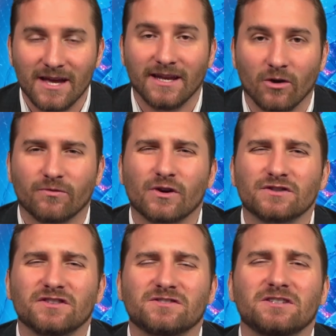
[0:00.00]
Now, at
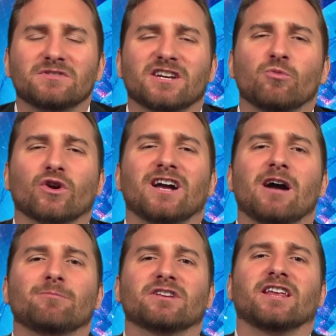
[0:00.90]
first, this seems like a more
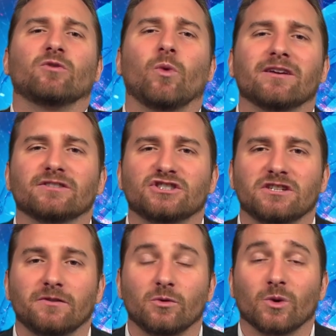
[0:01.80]
complicated way of achieving